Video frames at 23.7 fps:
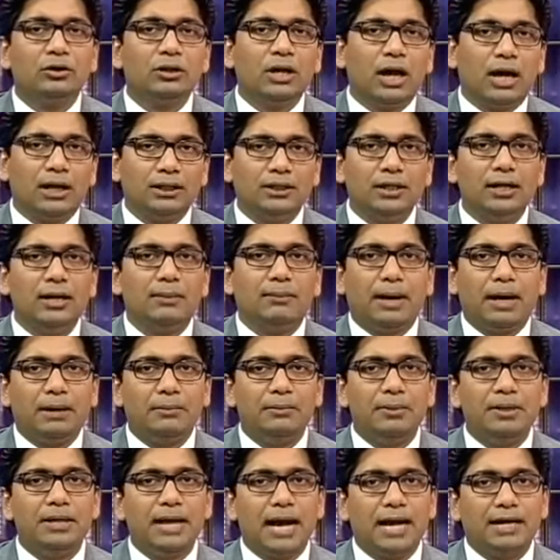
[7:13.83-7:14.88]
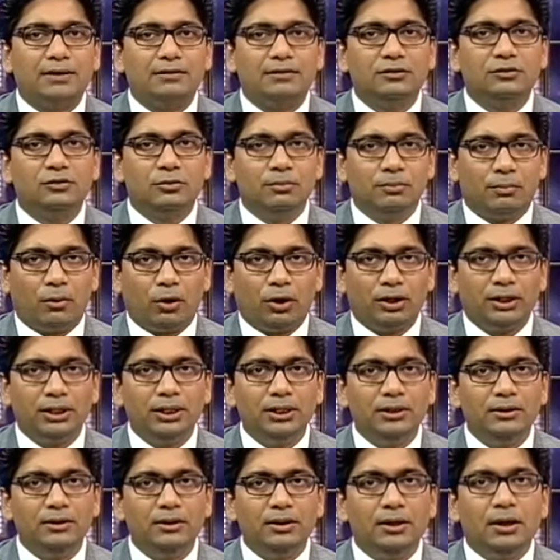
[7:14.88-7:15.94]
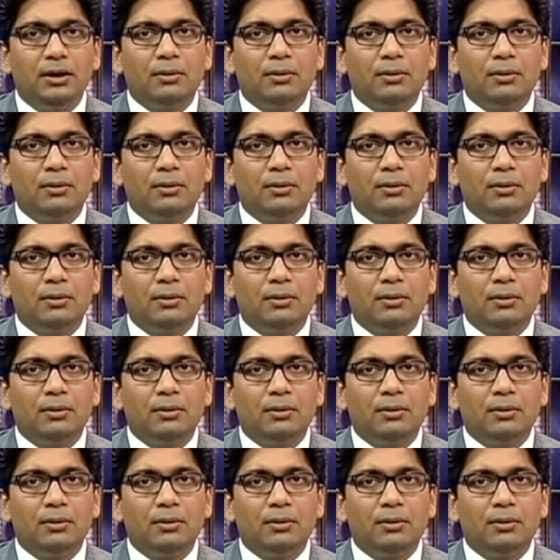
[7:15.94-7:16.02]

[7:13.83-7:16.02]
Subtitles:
the other apartment acts is important,